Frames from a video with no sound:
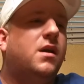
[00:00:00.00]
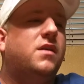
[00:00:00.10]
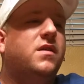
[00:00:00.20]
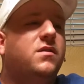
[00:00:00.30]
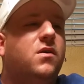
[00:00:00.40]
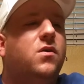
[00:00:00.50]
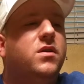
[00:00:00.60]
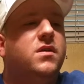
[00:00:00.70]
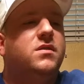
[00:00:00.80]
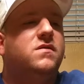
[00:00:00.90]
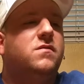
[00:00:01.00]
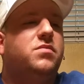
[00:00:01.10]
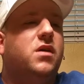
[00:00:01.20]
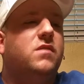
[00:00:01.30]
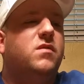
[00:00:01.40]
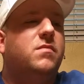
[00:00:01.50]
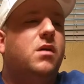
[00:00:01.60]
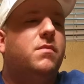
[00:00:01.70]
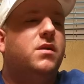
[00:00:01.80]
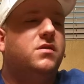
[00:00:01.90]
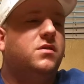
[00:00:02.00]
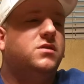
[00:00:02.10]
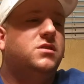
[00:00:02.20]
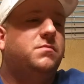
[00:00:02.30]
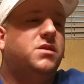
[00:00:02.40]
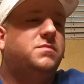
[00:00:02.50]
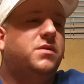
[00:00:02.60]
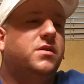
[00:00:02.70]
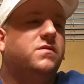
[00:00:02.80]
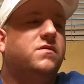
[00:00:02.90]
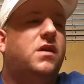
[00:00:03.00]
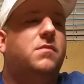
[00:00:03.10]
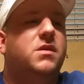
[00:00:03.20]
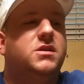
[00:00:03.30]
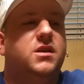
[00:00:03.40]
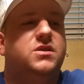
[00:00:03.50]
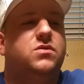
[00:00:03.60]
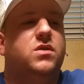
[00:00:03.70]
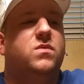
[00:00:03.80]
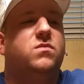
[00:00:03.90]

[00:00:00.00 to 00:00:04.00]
I think the only thing that surprised me about my internship experience was how much I enjoyed